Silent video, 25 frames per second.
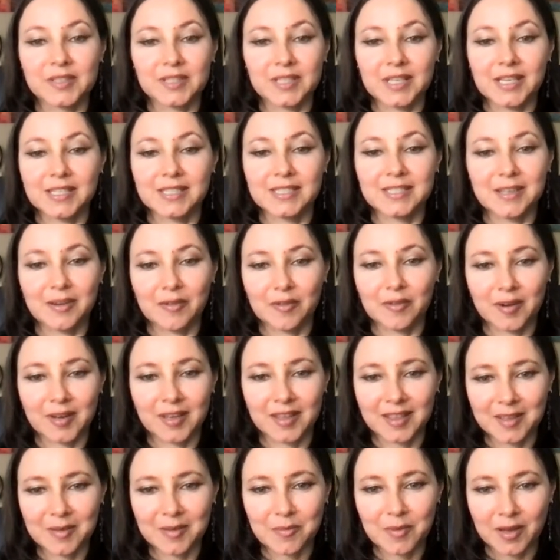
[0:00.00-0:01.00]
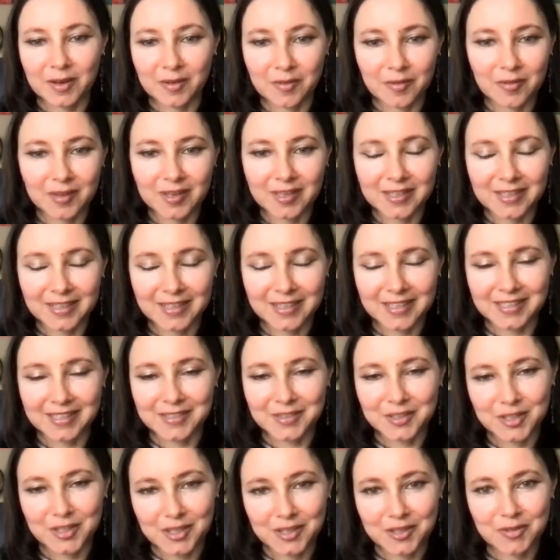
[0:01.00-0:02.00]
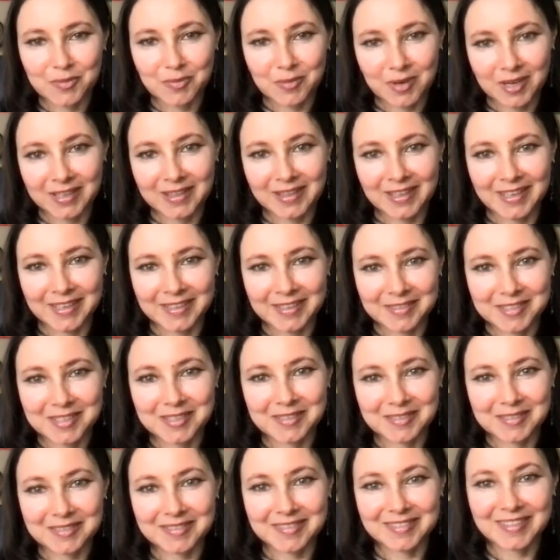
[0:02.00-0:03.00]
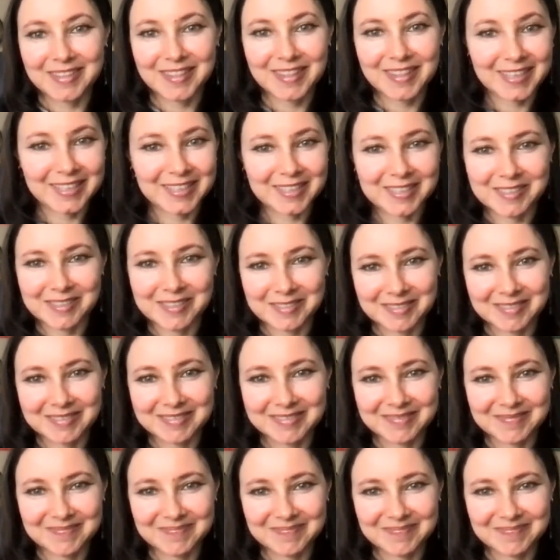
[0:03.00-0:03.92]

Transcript: It has definitely benefited and changed my life. So thank you.